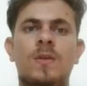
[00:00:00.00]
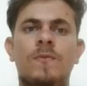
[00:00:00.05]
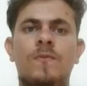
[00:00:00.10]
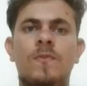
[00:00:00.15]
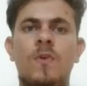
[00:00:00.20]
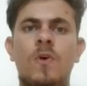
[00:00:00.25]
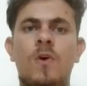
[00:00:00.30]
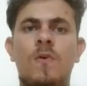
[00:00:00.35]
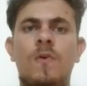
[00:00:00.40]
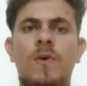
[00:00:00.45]
the
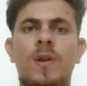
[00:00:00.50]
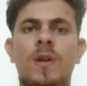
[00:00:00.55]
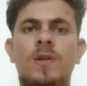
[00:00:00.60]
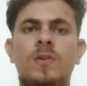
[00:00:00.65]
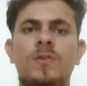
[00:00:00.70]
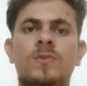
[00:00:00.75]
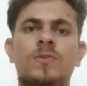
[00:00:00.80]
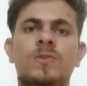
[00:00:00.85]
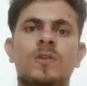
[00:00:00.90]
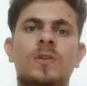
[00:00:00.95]
flower
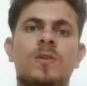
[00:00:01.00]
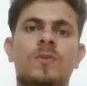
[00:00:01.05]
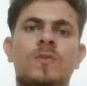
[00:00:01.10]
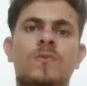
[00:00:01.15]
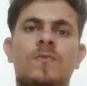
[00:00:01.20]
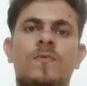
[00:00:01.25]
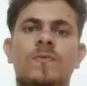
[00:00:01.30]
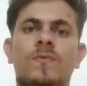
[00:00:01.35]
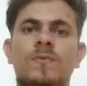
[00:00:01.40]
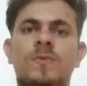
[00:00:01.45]
and used it
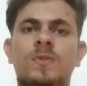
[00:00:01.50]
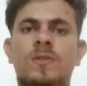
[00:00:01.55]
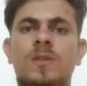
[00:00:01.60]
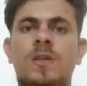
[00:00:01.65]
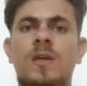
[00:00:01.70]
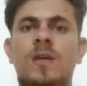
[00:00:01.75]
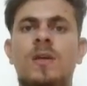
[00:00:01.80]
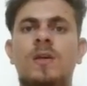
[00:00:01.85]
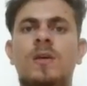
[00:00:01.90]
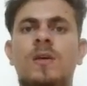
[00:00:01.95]
to
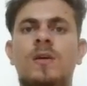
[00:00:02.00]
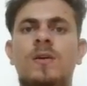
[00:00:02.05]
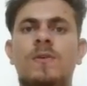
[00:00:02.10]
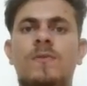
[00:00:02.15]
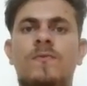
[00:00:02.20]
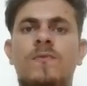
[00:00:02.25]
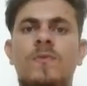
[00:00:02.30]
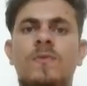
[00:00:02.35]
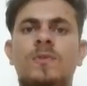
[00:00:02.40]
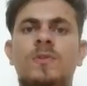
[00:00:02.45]
stay
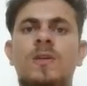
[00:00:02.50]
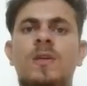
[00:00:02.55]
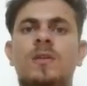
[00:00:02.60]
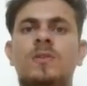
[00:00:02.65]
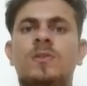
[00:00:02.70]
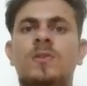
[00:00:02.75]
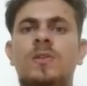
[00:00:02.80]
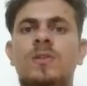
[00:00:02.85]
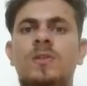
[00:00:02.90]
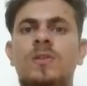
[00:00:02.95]
young for
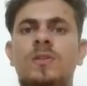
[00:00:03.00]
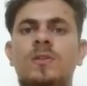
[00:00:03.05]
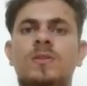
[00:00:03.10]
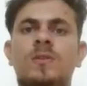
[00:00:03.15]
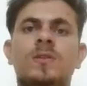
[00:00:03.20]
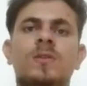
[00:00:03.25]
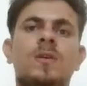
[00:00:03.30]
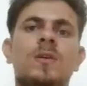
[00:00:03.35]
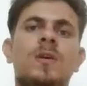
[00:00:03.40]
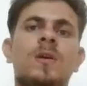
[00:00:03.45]

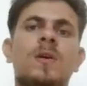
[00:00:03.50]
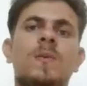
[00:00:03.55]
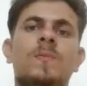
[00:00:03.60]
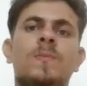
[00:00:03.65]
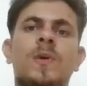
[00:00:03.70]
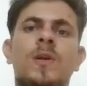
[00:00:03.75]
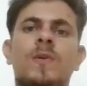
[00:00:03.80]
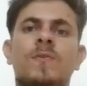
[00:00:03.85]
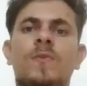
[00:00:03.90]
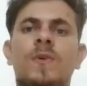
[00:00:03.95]
centuries.
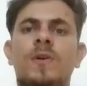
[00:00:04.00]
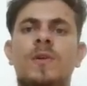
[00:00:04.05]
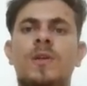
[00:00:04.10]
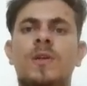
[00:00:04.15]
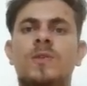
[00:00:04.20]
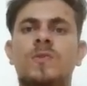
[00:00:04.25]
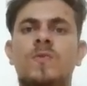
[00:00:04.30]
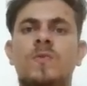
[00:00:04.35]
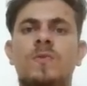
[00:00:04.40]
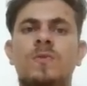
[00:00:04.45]
But one
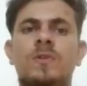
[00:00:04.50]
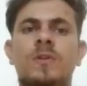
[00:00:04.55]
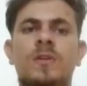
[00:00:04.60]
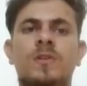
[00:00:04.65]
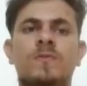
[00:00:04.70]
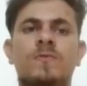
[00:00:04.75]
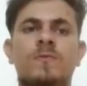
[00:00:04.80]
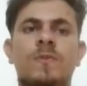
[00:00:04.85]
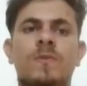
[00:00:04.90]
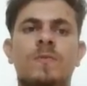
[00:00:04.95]
day,
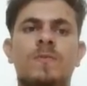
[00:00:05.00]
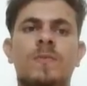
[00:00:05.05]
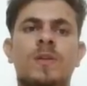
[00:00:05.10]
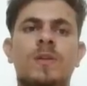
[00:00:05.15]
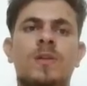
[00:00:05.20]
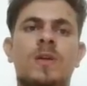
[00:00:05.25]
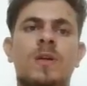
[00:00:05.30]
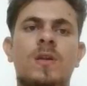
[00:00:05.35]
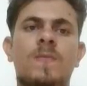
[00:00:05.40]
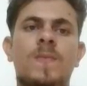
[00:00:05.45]
soldiers from
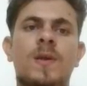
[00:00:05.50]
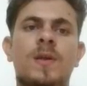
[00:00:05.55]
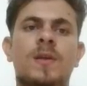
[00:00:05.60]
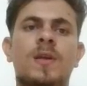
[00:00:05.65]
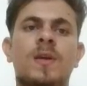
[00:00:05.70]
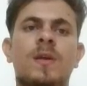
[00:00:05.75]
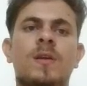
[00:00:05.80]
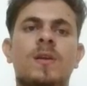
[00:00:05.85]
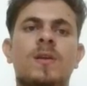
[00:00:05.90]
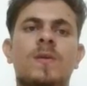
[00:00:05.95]
the nearby
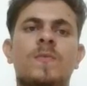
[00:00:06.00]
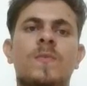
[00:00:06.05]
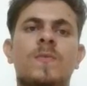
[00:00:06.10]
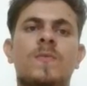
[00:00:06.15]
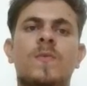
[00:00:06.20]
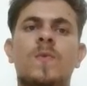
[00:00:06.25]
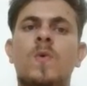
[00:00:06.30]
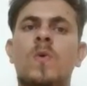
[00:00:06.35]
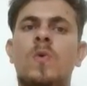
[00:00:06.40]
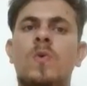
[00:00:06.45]
kingdom
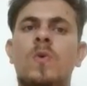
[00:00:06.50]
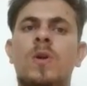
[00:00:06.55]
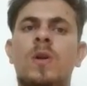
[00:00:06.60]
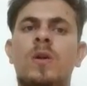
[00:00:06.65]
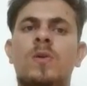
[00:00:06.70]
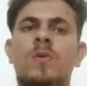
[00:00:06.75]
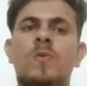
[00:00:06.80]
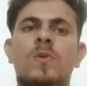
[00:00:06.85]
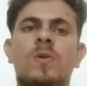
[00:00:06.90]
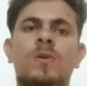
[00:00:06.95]
of
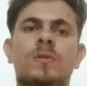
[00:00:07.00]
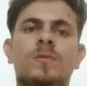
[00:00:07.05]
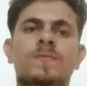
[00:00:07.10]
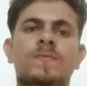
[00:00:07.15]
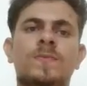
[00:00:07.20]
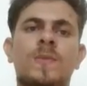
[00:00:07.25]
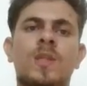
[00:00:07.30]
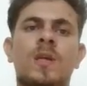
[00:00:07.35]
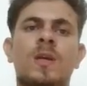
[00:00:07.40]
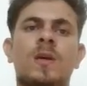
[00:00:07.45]
Corona took
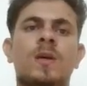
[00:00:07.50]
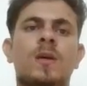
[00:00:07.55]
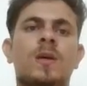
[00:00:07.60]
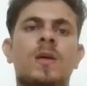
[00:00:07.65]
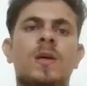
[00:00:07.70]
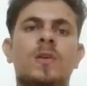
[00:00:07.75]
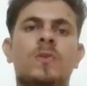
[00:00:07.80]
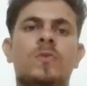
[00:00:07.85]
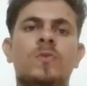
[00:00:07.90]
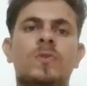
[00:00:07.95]

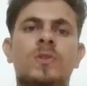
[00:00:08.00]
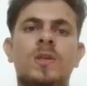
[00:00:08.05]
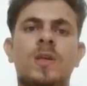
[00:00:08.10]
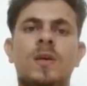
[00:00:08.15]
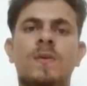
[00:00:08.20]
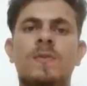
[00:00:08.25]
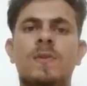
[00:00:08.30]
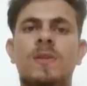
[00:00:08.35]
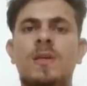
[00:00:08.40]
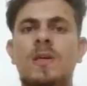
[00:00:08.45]
to
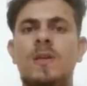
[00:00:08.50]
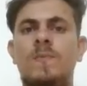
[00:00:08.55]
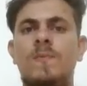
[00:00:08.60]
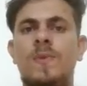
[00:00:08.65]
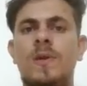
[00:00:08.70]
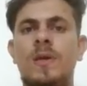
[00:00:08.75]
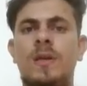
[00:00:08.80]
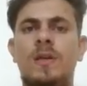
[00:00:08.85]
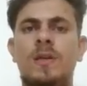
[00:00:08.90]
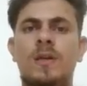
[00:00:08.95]
save their
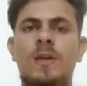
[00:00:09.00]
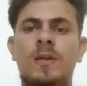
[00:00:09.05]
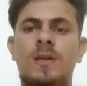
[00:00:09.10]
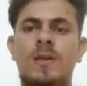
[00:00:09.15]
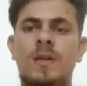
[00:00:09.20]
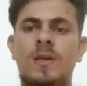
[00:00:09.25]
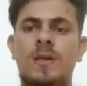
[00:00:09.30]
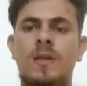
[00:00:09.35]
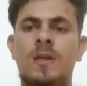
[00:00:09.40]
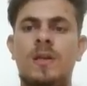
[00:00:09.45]

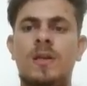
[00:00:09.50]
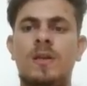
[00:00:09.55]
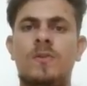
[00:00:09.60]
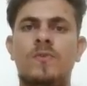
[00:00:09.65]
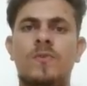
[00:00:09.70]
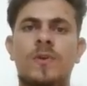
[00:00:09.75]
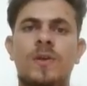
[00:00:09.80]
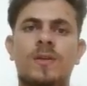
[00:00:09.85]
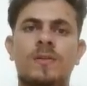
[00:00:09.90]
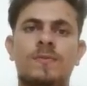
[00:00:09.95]
pregnant and ill
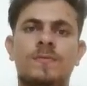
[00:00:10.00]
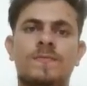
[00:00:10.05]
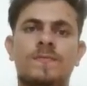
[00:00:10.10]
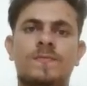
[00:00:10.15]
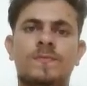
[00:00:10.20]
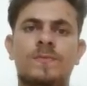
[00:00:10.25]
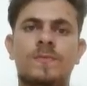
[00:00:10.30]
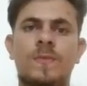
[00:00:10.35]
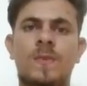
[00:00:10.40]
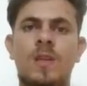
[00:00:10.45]
queen,
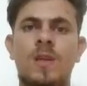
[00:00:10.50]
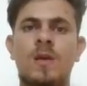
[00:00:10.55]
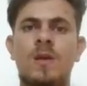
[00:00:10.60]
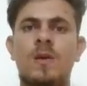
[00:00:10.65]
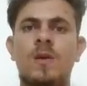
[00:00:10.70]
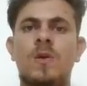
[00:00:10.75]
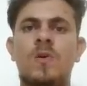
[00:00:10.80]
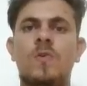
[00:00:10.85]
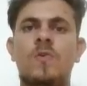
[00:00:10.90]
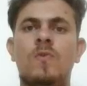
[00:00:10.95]

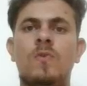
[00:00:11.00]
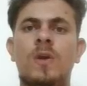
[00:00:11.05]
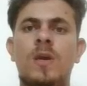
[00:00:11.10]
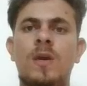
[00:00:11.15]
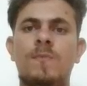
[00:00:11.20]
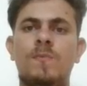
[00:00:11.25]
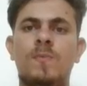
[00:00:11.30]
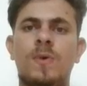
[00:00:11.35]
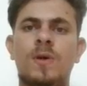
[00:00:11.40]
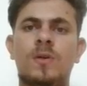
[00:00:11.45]
who
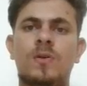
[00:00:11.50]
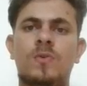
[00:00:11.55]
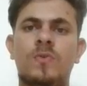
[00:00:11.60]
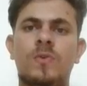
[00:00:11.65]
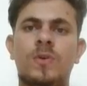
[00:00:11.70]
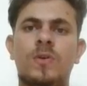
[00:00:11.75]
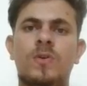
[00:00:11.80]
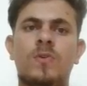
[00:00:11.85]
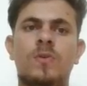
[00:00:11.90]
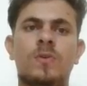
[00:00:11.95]
gave birth
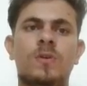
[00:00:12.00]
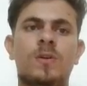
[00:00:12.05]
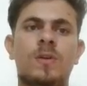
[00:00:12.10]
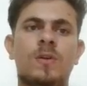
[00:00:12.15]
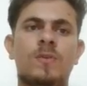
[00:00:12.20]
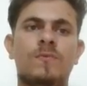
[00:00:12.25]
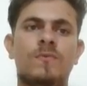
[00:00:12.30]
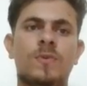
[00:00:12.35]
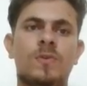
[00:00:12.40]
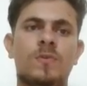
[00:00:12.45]
to a
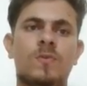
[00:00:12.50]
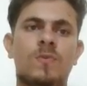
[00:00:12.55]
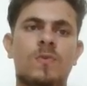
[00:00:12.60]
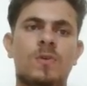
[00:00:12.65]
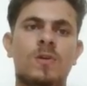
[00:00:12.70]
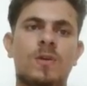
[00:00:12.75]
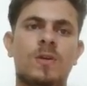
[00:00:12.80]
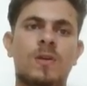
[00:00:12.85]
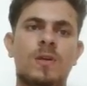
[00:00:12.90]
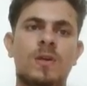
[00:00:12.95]
daughter with
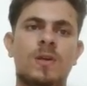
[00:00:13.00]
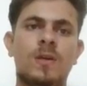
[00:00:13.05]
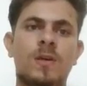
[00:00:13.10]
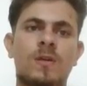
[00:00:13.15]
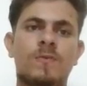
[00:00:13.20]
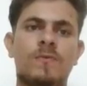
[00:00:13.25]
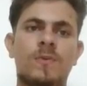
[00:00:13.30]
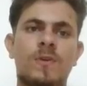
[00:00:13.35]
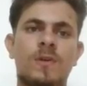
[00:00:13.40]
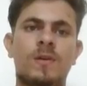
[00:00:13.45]
golden
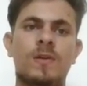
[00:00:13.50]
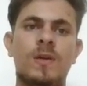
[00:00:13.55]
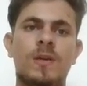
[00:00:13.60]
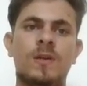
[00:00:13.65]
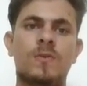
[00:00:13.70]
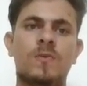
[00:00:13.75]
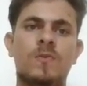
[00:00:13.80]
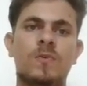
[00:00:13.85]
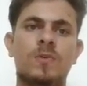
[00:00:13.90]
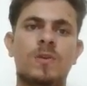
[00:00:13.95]
hair. One
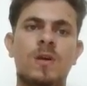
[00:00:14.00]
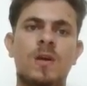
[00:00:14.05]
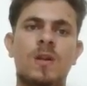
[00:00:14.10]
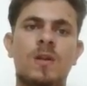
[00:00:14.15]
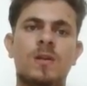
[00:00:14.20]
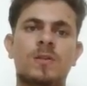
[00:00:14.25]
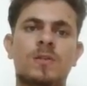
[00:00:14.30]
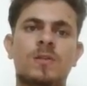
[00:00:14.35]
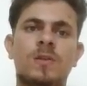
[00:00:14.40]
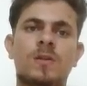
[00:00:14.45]
night,
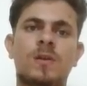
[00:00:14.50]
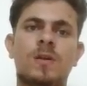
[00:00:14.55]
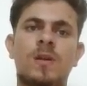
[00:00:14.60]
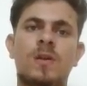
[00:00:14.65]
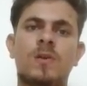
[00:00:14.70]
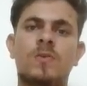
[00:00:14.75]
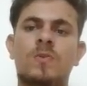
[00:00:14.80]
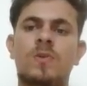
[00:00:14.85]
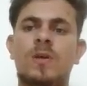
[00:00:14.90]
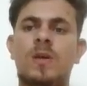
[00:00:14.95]
Kothel
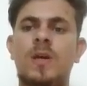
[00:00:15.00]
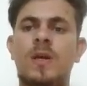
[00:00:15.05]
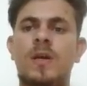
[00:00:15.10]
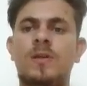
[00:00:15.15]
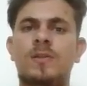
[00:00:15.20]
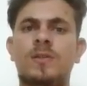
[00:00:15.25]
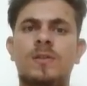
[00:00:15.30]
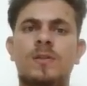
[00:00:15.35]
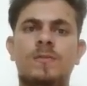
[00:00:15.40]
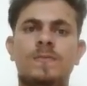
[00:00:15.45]
snuck into the
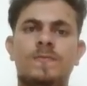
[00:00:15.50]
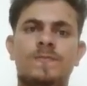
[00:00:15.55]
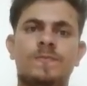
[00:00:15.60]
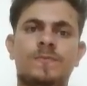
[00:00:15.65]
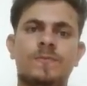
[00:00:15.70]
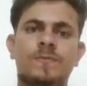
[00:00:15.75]
castle